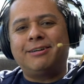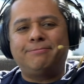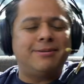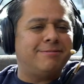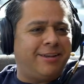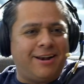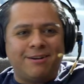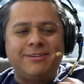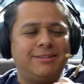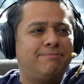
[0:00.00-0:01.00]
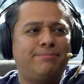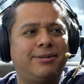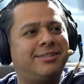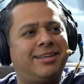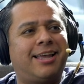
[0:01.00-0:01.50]
up, and you know, we
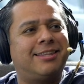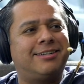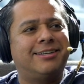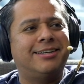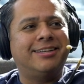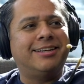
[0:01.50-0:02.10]
put it together.